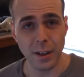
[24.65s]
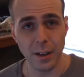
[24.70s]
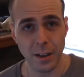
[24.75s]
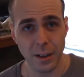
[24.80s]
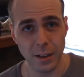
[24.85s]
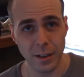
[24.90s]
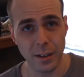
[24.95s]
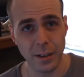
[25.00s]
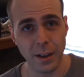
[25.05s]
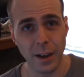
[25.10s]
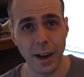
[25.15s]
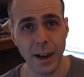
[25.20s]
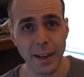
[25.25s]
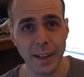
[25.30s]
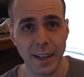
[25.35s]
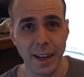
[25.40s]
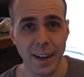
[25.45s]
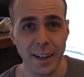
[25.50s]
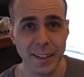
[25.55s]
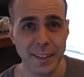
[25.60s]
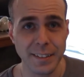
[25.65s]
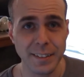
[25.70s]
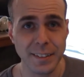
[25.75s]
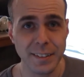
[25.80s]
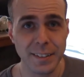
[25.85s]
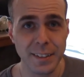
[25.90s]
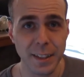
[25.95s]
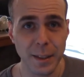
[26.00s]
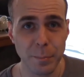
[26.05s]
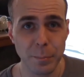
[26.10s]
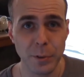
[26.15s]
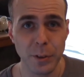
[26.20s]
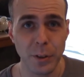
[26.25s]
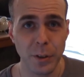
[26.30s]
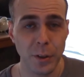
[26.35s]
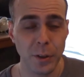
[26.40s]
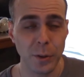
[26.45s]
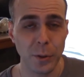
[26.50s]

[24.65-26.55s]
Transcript: Uh, I kind of skipped